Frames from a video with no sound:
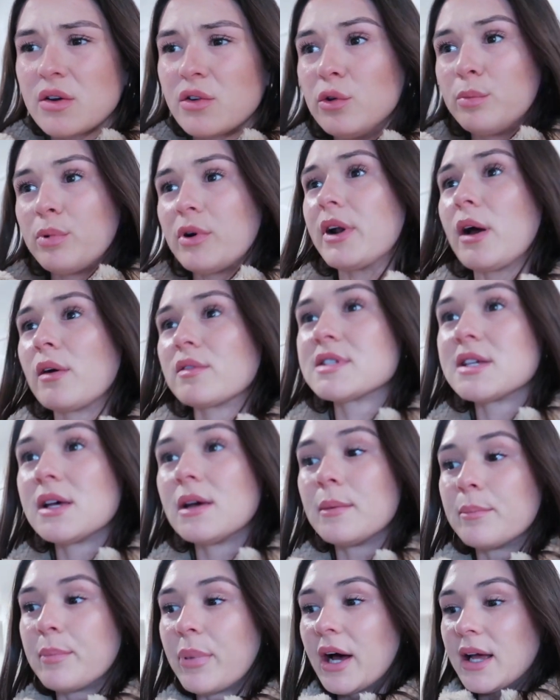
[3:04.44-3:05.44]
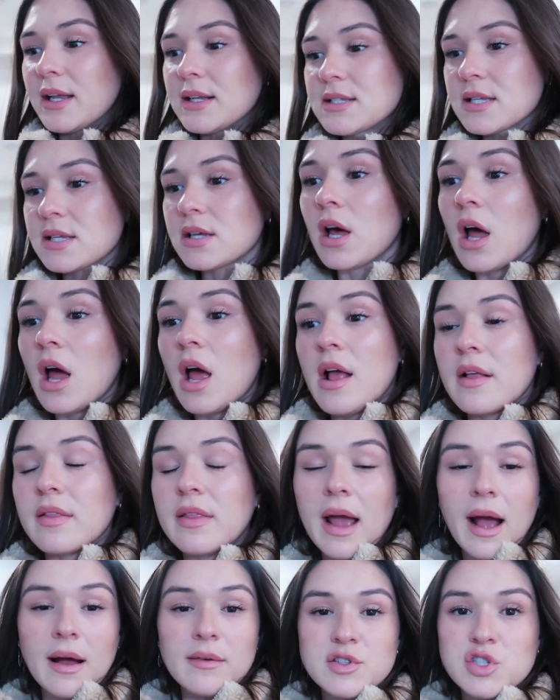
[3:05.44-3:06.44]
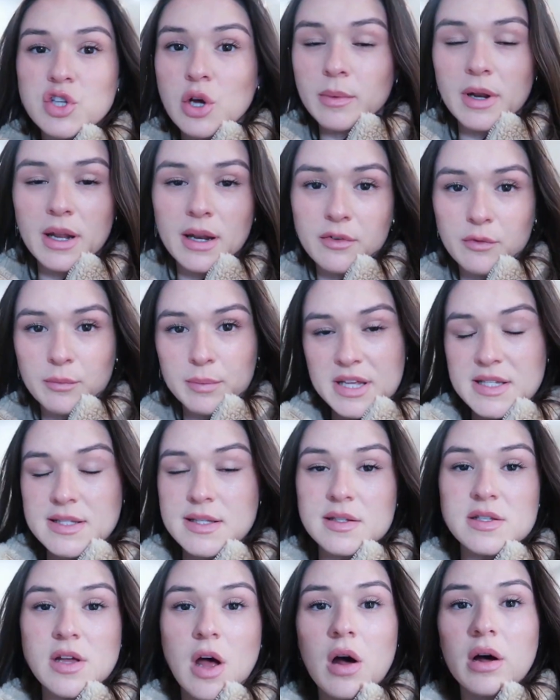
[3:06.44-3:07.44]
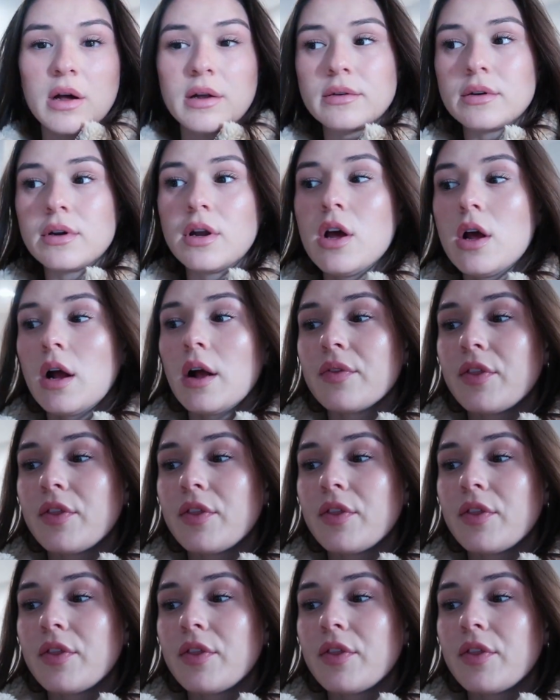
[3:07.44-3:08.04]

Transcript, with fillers: how you pronounce it, but they have so many different pieces on